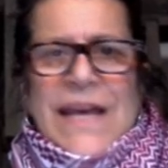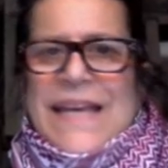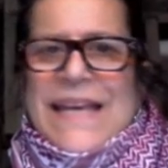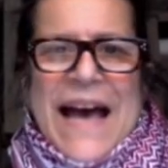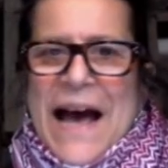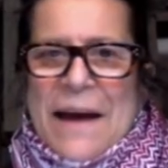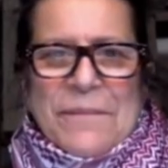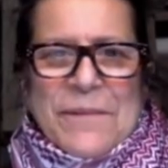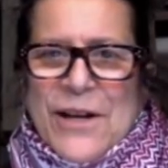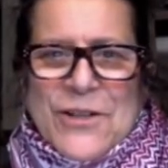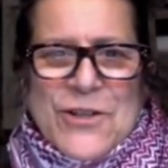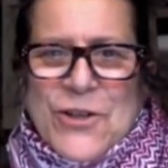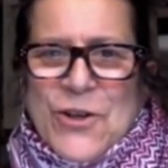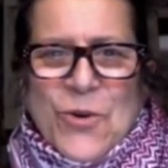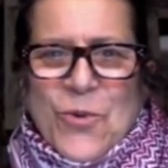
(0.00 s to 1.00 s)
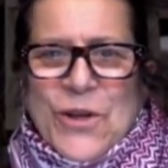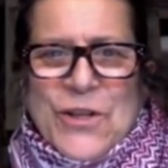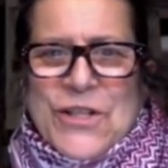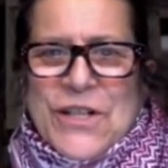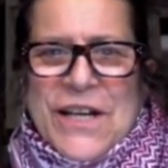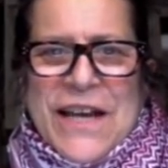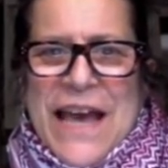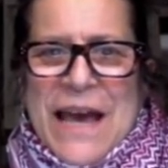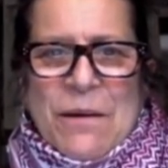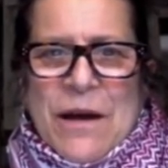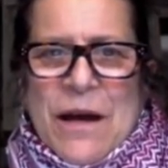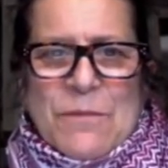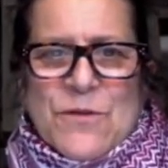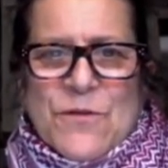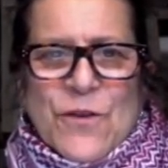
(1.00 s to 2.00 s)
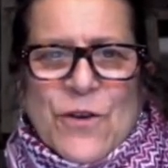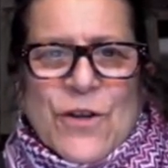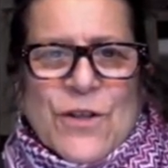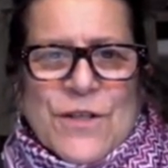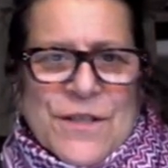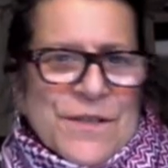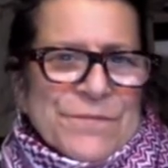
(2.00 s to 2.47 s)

Yeah, I'm not sure which comes first.